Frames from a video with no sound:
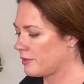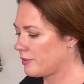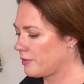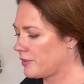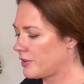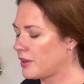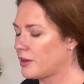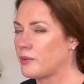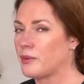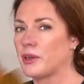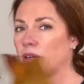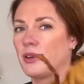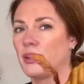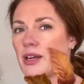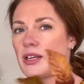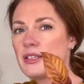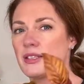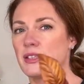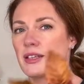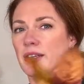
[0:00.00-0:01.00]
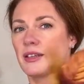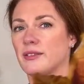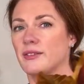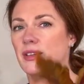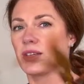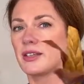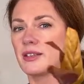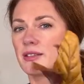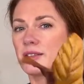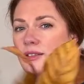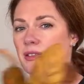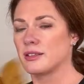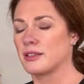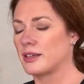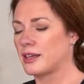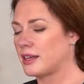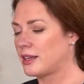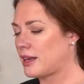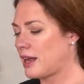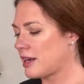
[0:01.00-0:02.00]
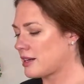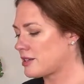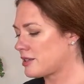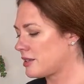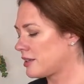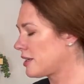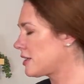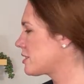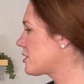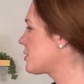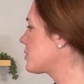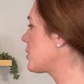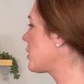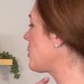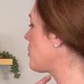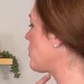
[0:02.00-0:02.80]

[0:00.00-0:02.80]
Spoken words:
Yeah, what do you guys think of this? It actually, it